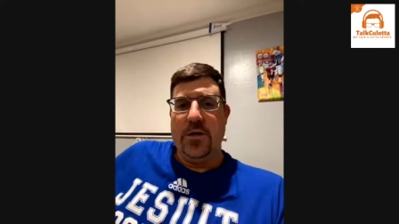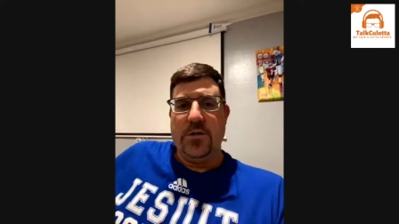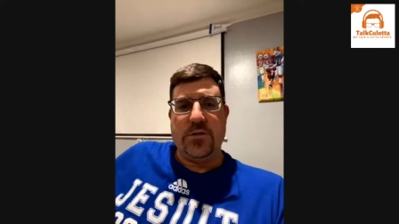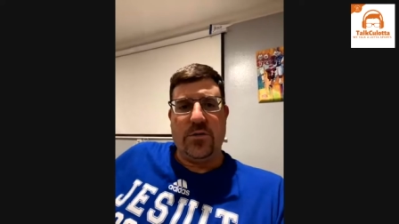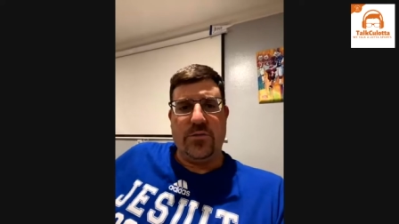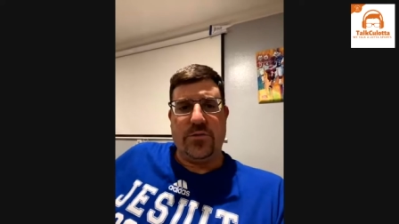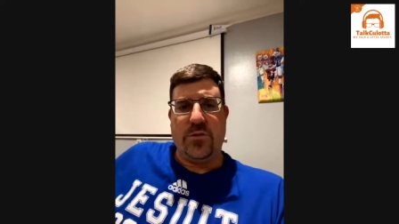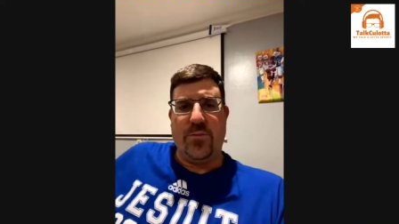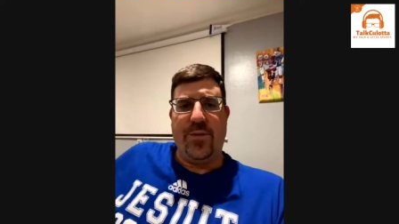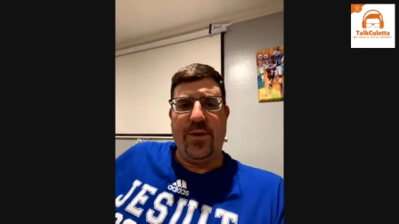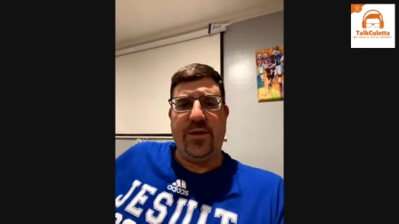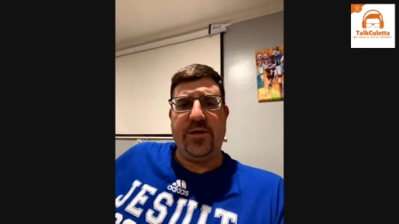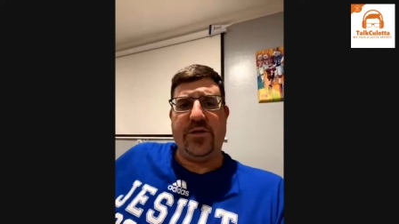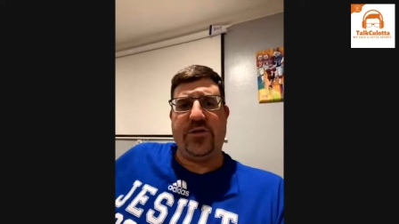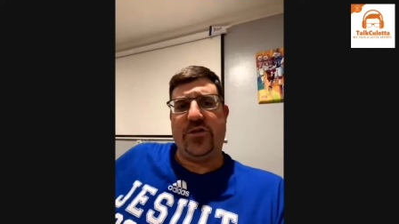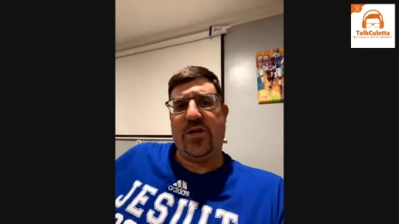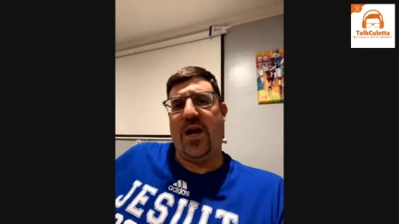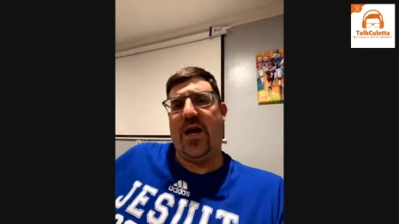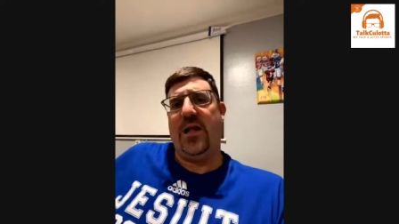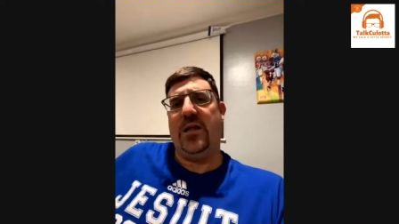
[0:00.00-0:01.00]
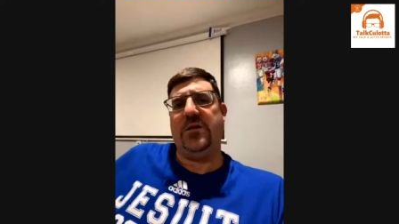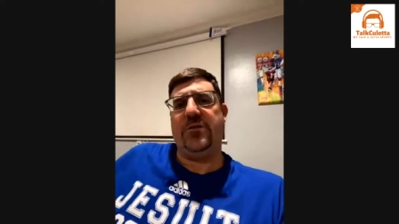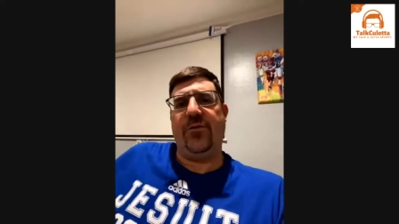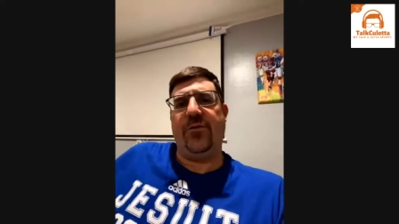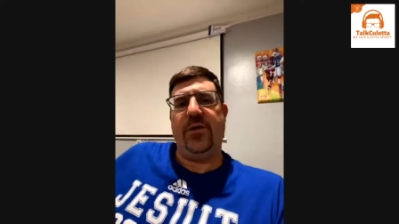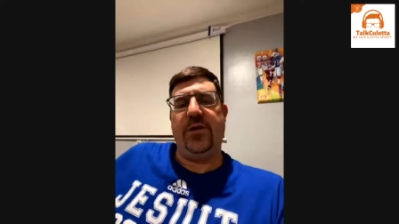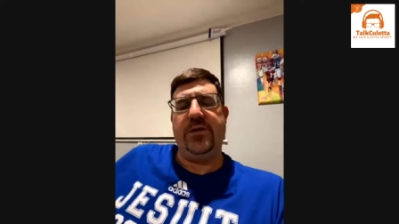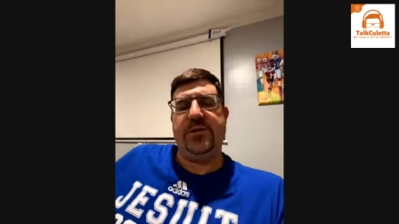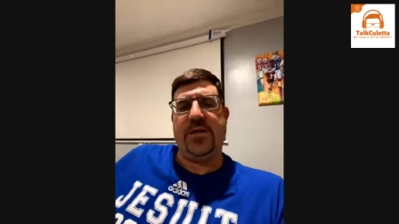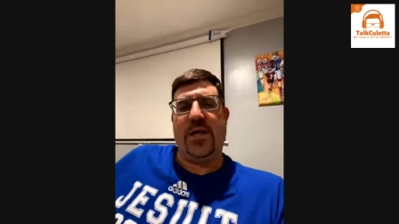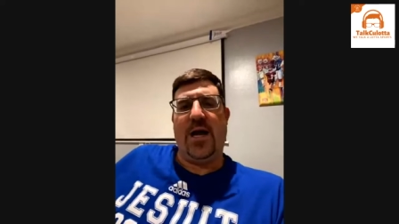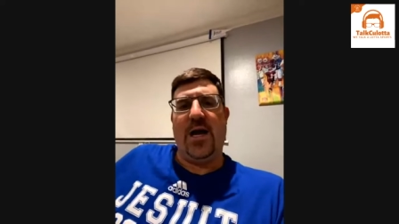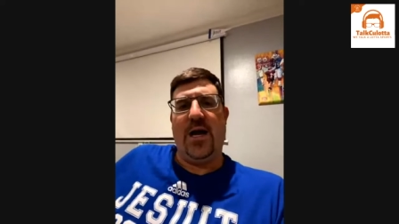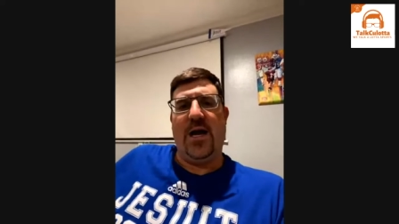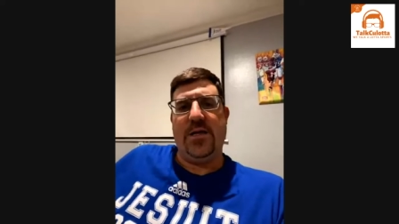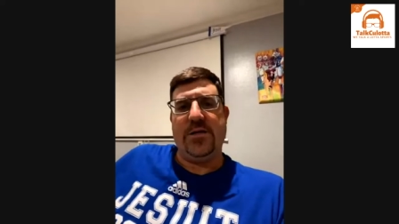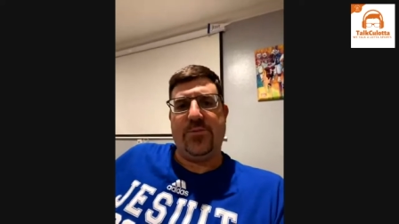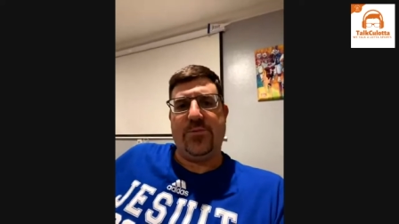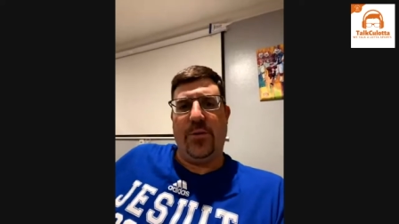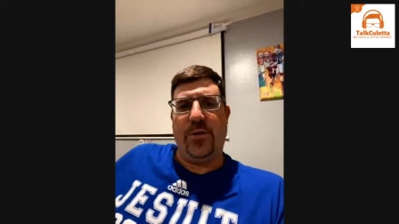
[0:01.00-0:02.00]
So it's the biggest challenge for these
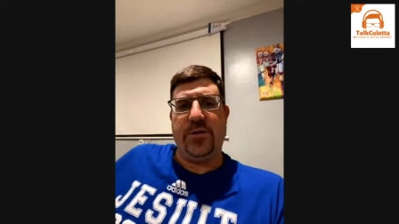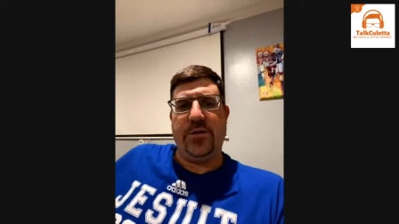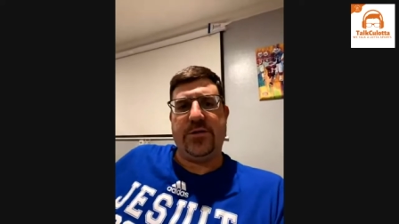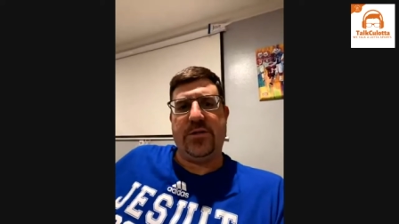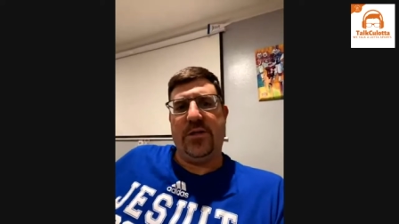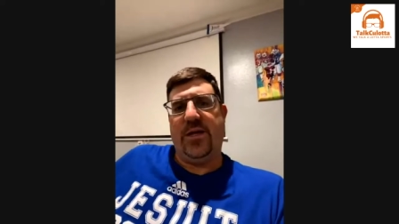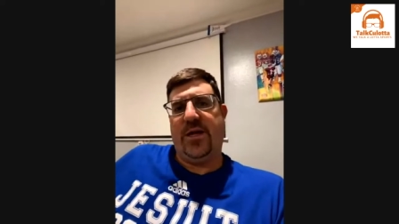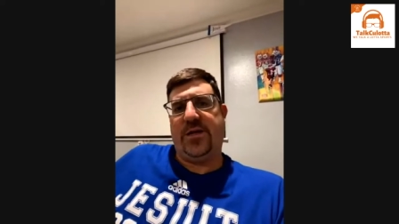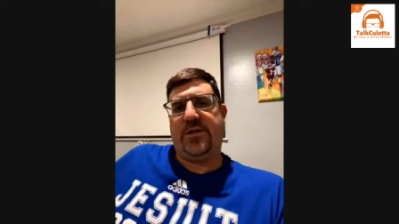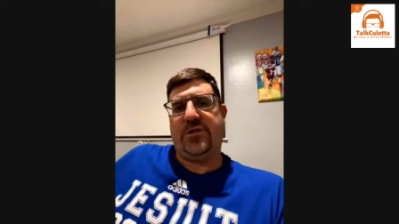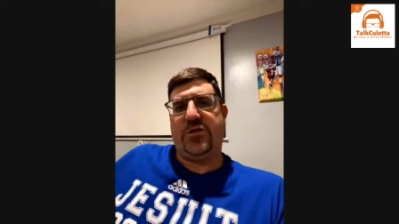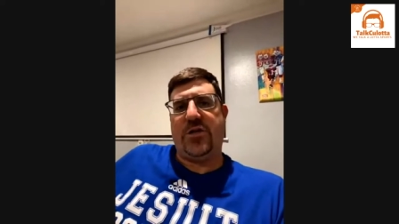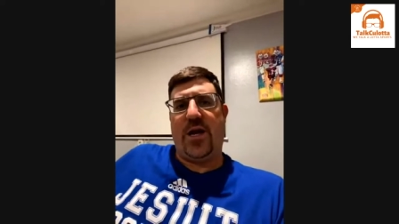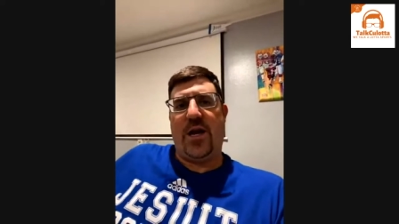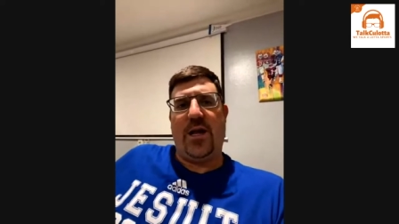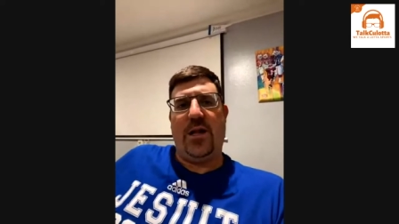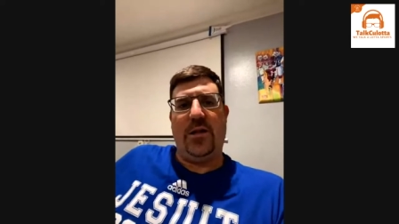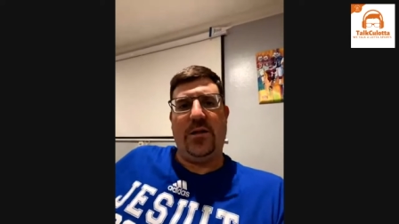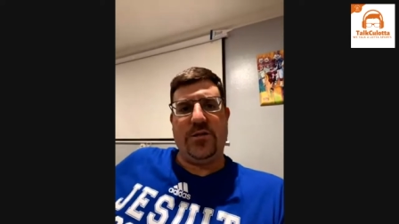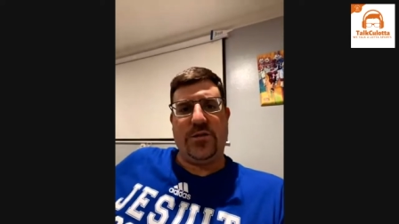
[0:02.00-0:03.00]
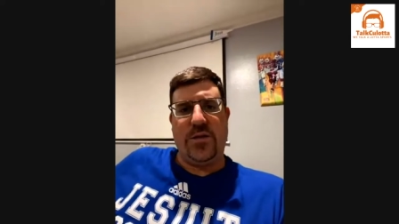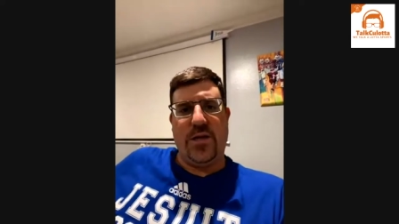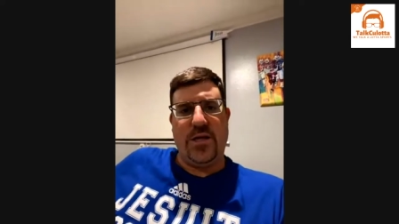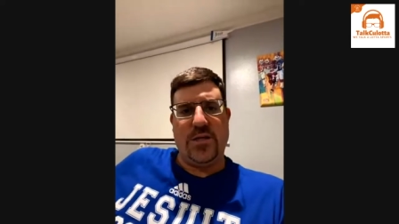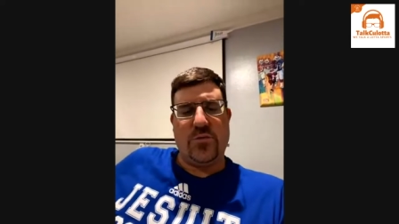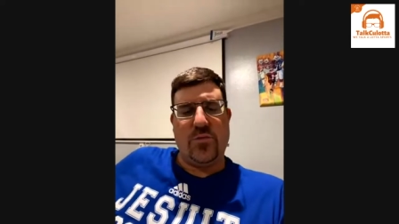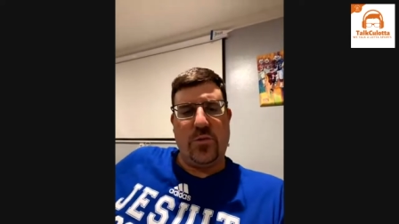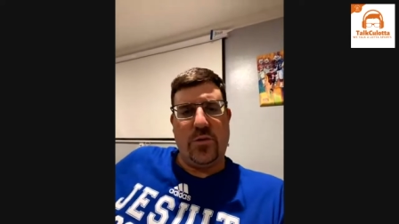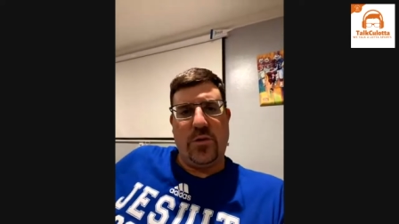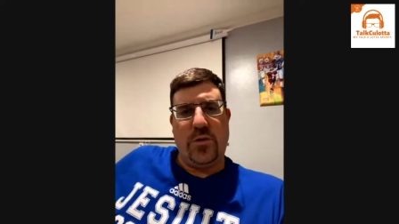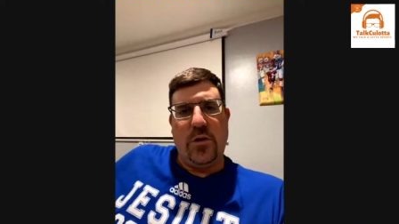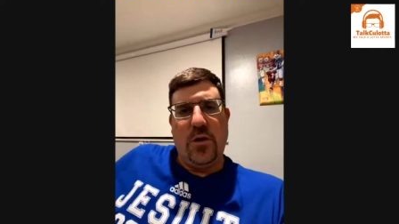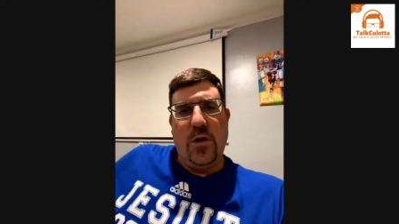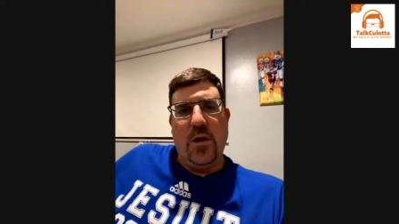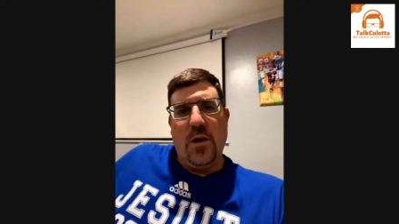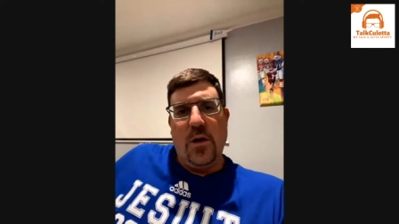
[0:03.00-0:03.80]
guys, but it's the next challenge, and that's what